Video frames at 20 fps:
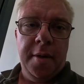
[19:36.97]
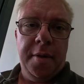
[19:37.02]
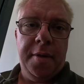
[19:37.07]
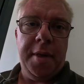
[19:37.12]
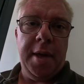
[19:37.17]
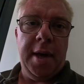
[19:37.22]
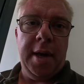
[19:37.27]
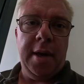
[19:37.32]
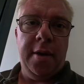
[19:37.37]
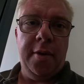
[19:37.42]

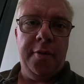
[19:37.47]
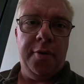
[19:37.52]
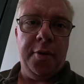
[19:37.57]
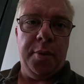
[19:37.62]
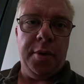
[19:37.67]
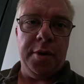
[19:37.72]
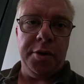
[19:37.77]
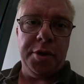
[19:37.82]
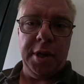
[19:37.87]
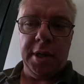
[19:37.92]
Thank you for
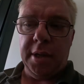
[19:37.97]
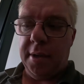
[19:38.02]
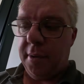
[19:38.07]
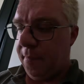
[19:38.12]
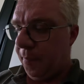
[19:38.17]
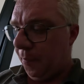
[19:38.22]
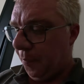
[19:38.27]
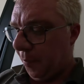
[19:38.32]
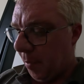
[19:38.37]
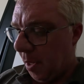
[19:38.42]
watching.
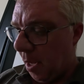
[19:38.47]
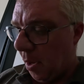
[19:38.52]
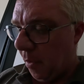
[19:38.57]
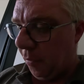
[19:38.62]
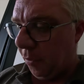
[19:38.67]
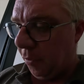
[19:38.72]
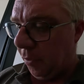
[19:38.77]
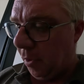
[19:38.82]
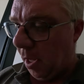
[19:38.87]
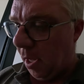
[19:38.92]

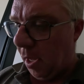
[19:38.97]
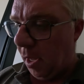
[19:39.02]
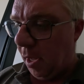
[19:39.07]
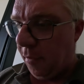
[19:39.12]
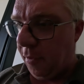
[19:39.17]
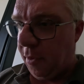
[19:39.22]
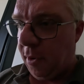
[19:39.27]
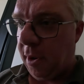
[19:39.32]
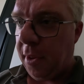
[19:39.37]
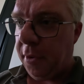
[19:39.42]
Obviously,
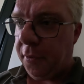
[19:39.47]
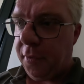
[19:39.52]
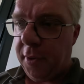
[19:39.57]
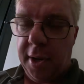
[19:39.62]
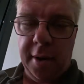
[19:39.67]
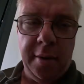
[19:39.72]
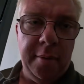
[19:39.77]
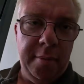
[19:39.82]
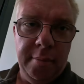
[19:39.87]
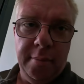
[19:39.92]
if you like this
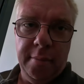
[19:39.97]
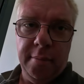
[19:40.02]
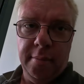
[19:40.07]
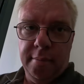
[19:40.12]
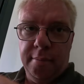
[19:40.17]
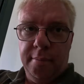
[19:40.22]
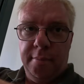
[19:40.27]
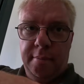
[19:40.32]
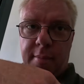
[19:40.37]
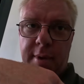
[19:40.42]
video,
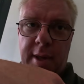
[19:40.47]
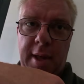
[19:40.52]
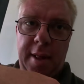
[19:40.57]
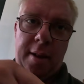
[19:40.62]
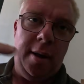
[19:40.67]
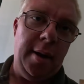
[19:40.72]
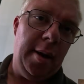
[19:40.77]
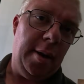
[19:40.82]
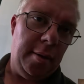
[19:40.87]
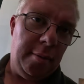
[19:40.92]
hit
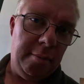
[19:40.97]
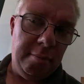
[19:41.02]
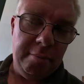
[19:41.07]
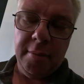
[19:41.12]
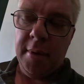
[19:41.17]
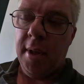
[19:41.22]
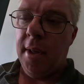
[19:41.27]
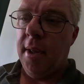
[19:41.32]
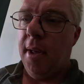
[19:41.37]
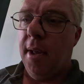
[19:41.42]
like.
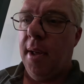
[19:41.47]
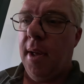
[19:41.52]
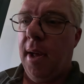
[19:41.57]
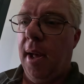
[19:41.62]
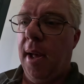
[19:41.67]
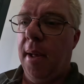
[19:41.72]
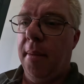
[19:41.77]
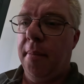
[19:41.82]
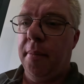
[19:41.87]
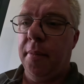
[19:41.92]

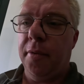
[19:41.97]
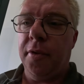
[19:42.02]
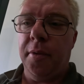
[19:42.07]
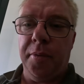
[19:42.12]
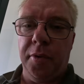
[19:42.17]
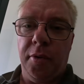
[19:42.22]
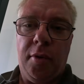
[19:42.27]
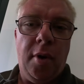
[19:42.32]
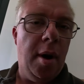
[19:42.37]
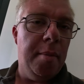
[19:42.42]

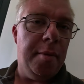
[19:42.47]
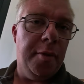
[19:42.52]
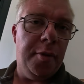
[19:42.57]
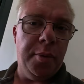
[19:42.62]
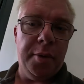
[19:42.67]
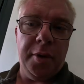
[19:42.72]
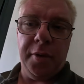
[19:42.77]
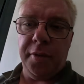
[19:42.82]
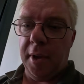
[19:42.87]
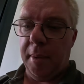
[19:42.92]
Subscribe if you
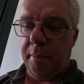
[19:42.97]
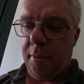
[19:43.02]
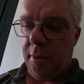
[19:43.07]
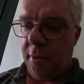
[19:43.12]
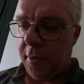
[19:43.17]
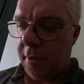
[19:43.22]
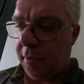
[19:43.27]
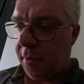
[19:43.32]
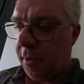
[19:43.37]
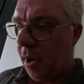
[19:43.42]
want to see more of
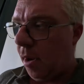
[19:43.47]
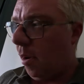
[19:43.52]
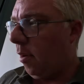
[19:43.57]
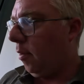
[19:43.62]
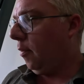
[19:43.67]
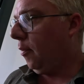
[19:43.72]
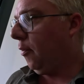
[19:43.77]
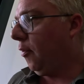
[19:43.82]
this car.